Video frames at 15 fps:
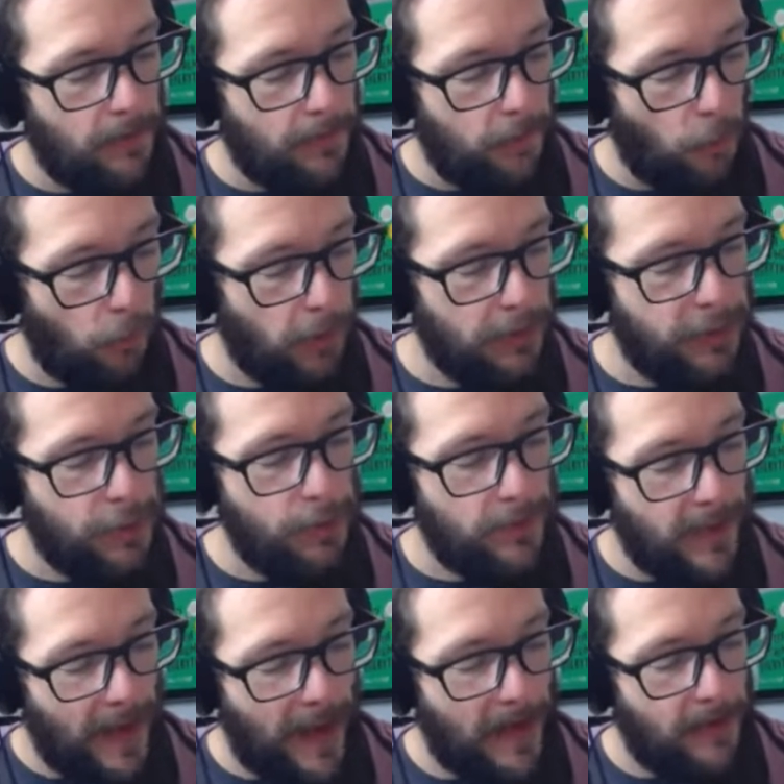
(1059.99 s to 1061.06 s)
For to
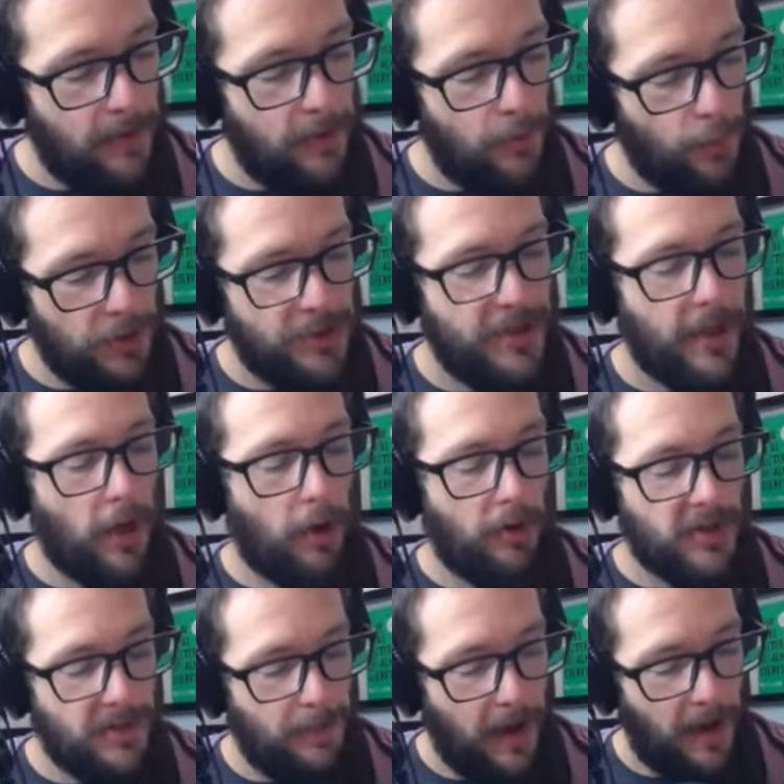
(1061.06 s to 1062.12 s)
that which they all
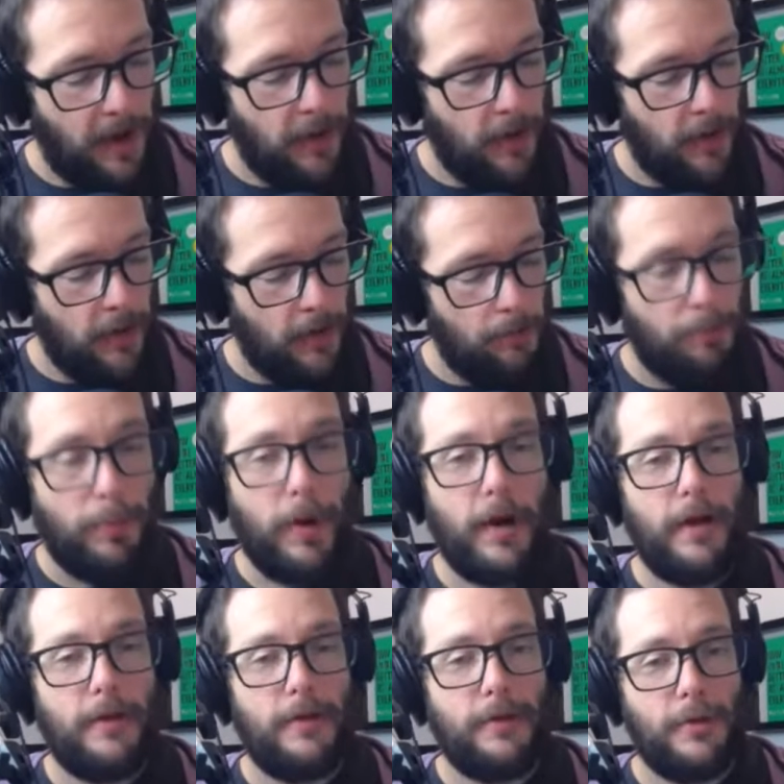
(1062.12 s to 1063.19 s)
aspire,
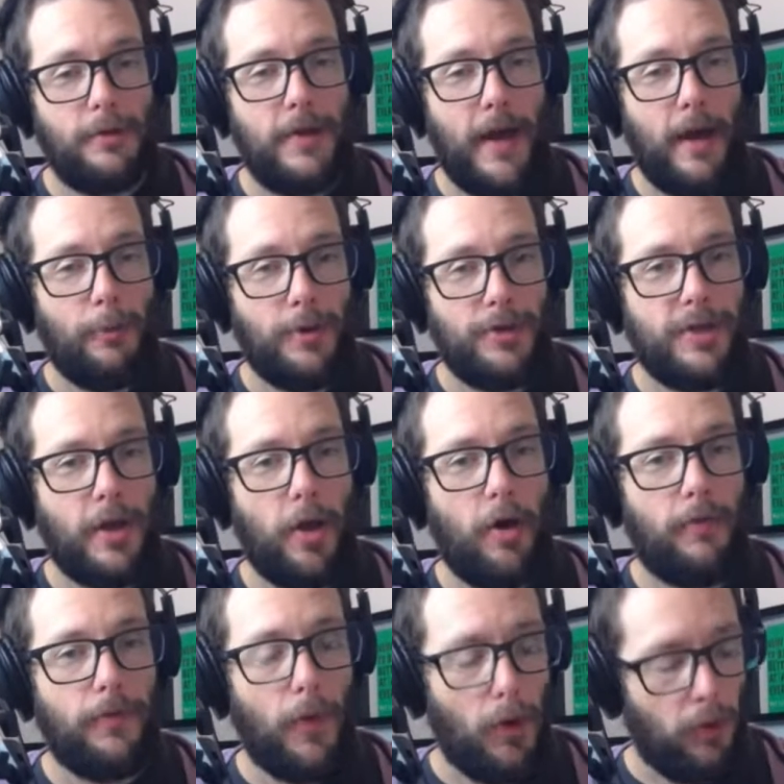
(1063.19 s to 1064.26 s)
but to that which they
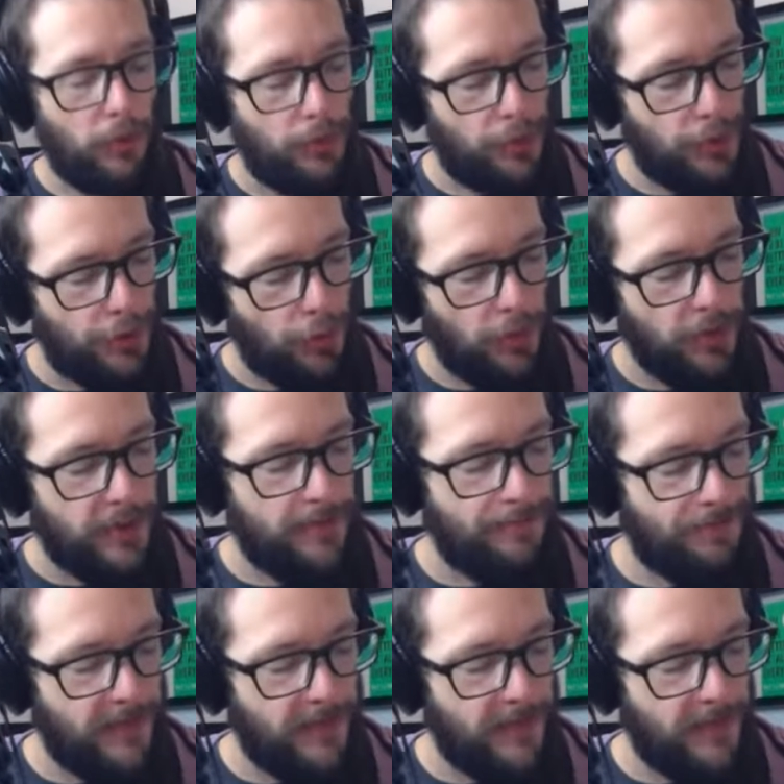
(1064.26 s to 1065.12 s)
all fall short.